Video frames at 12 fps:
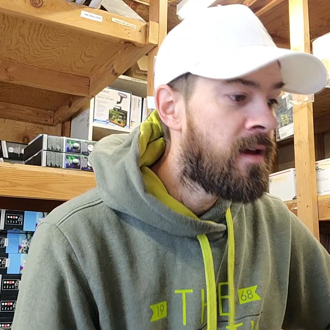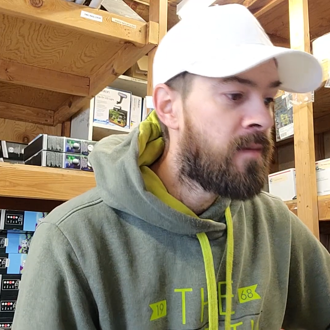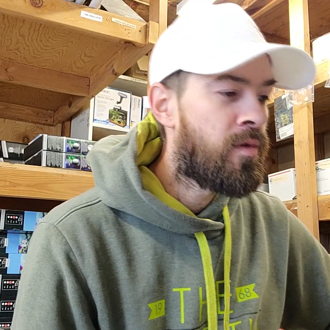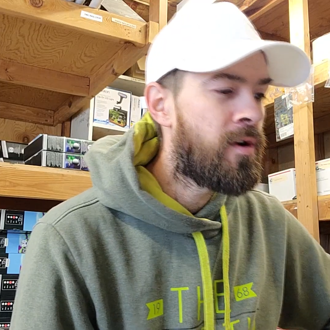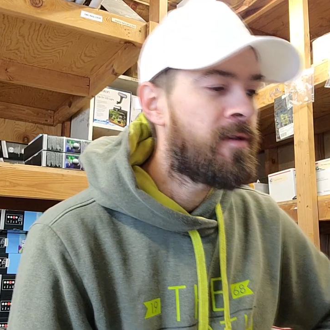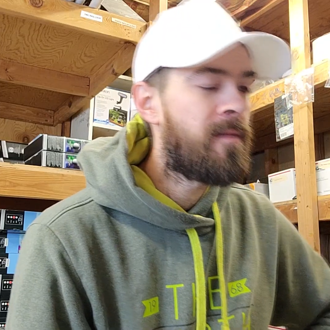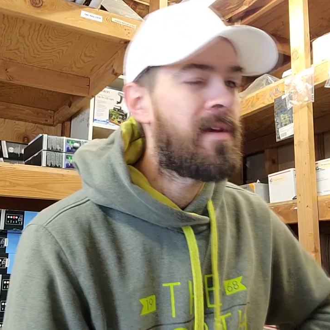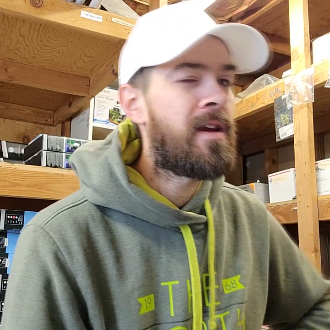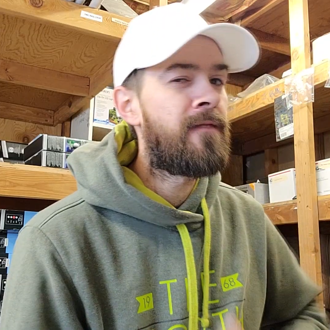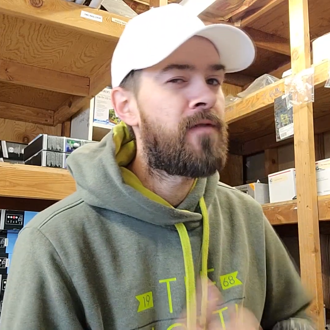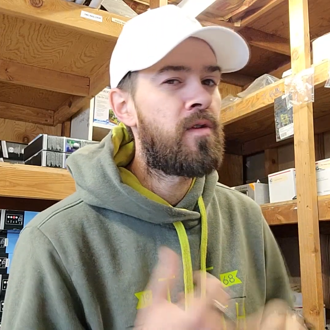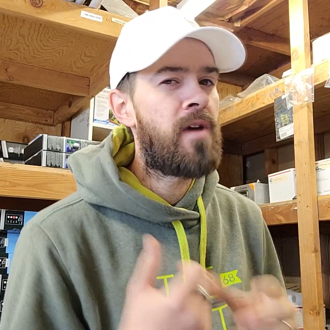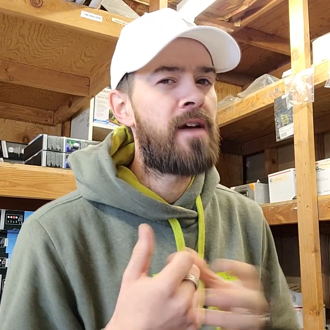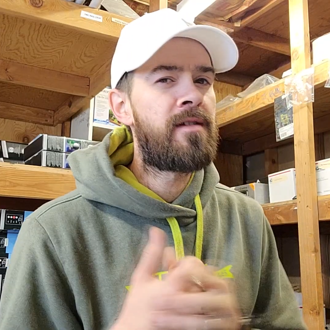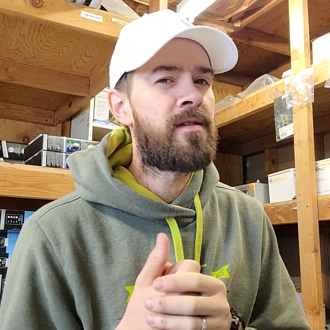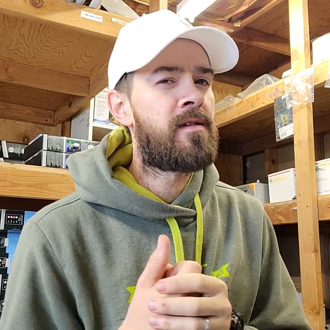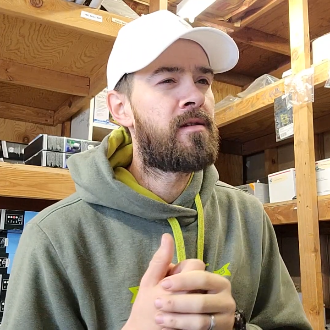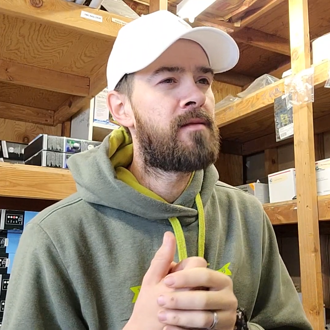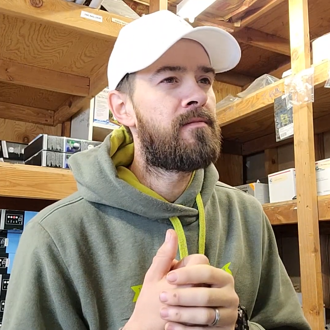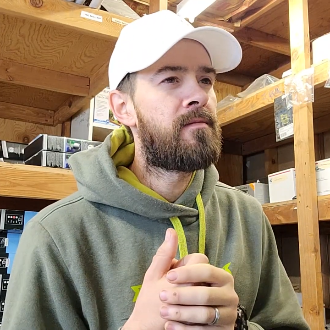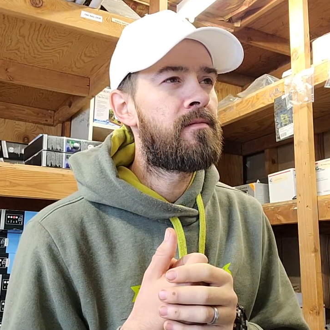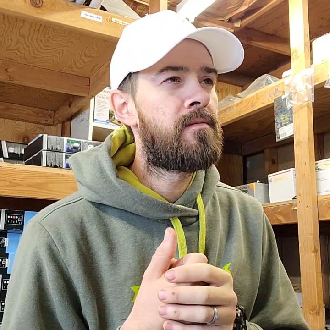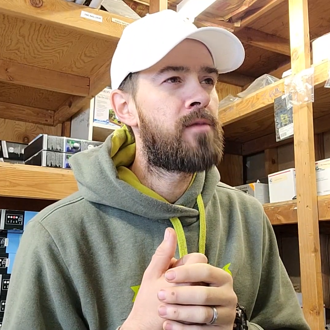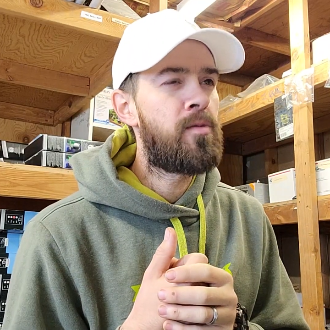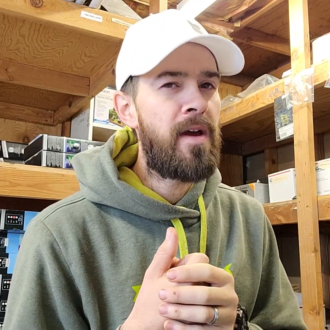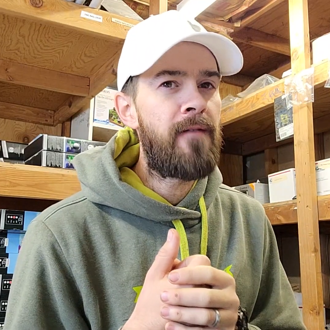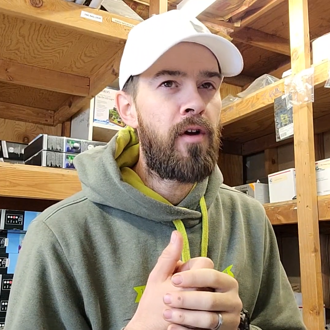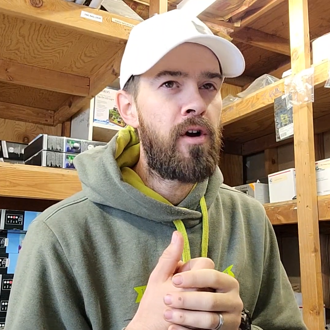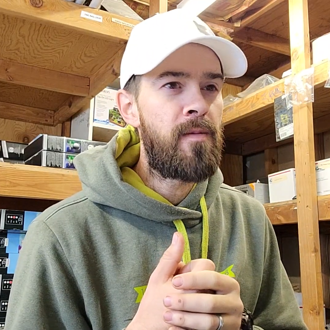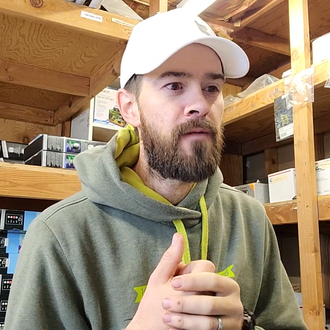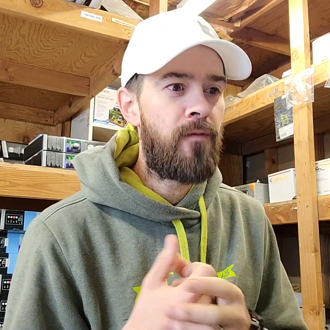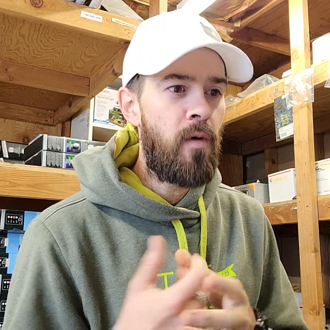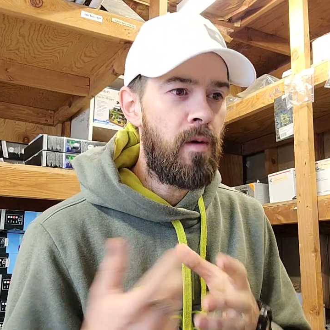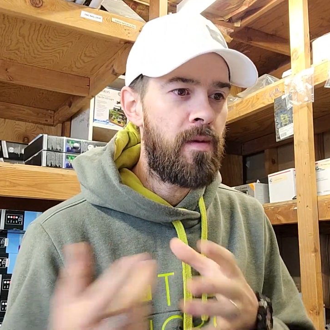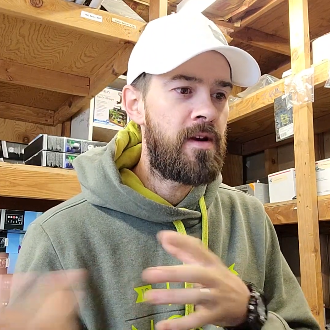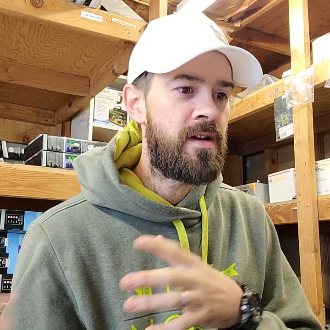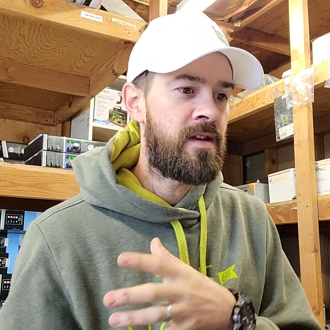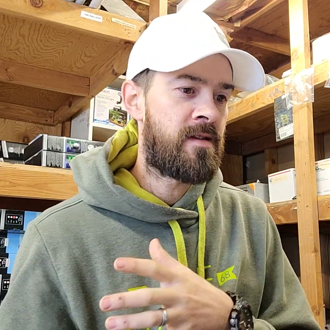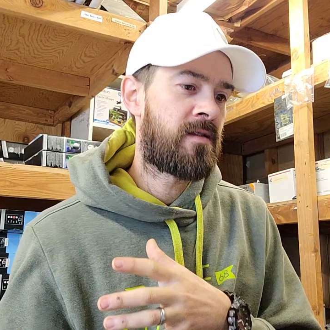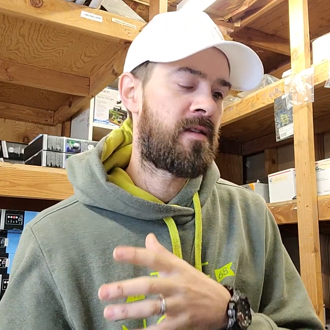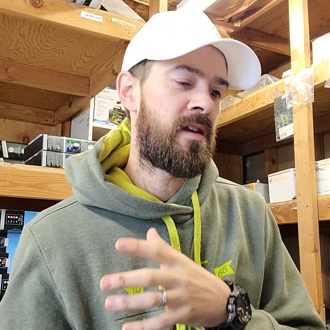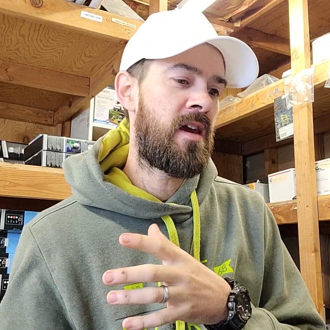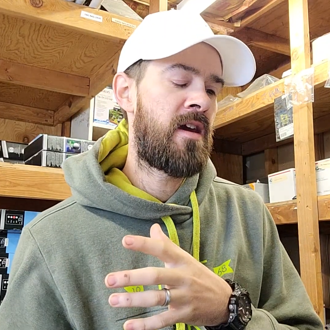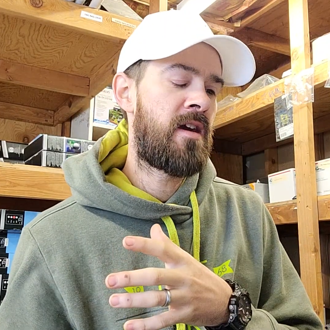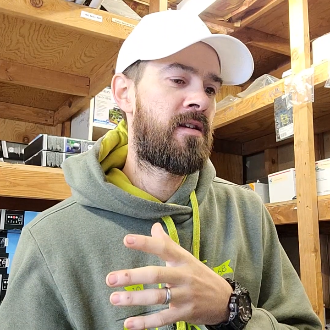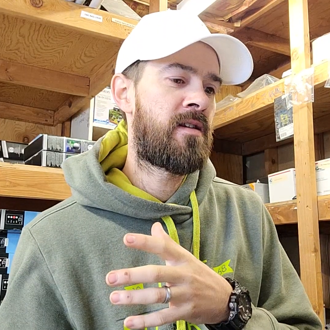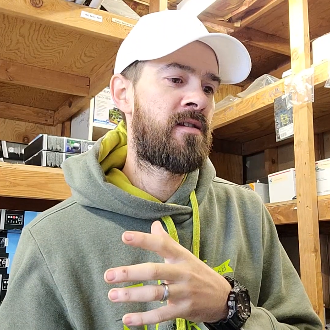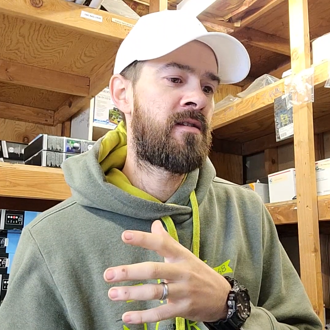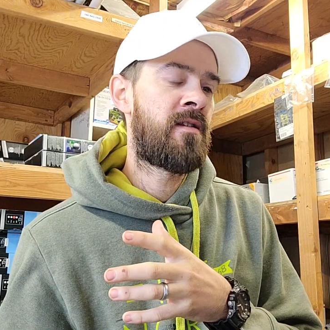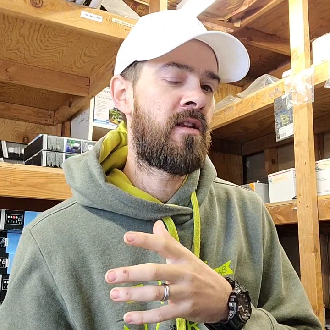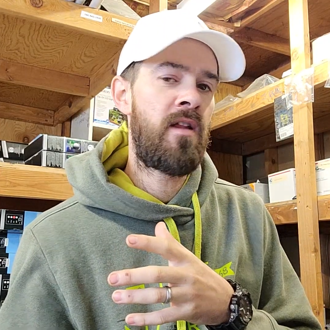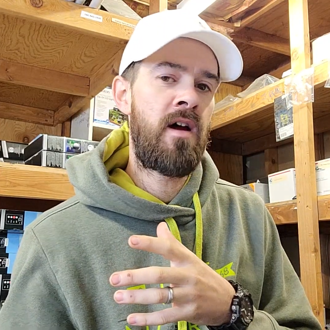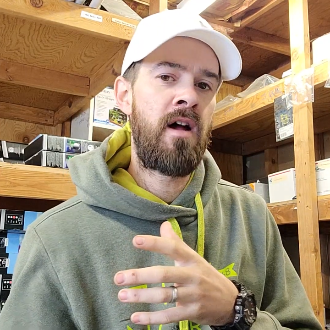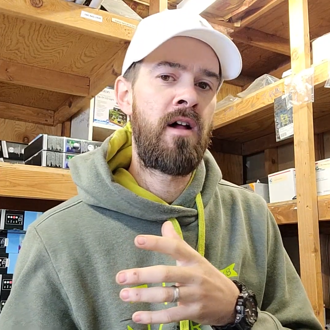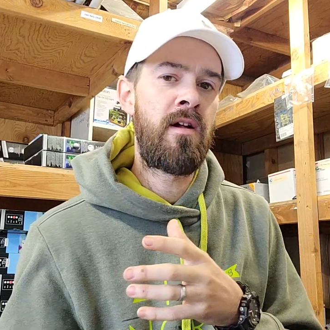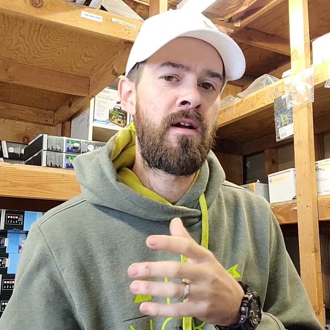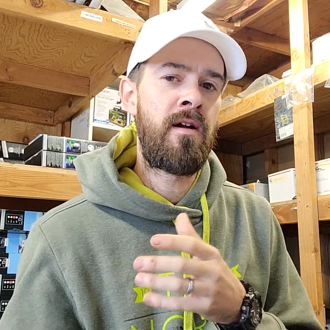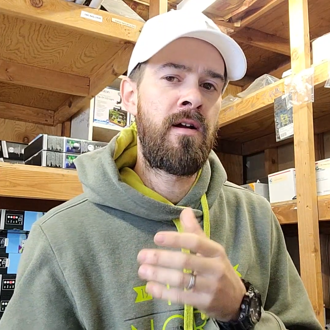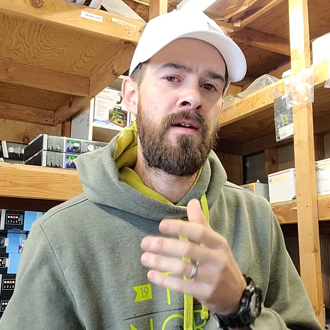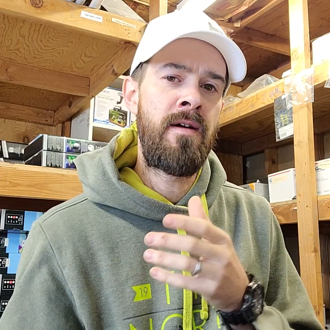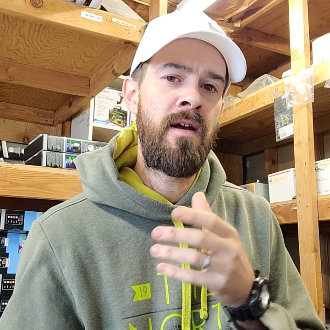Pyrethamine, if you guys, you might have heard before, but it's in, uh,